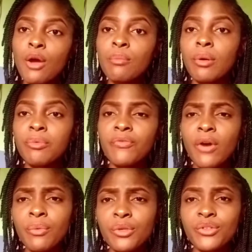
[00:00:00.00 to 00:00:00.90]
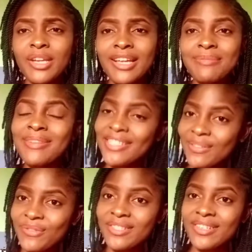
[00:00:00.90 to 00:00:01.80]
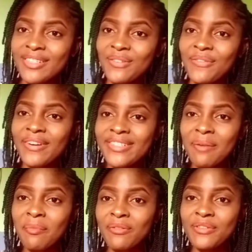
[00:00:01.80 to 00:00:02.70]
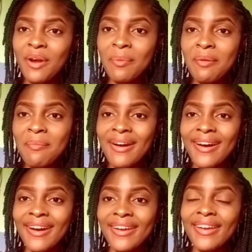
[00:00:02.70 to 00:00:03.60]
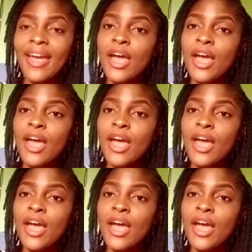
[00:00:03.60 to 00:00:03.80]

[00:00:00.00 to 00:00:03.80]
But before we do that, please, if today is the first time of stopping by,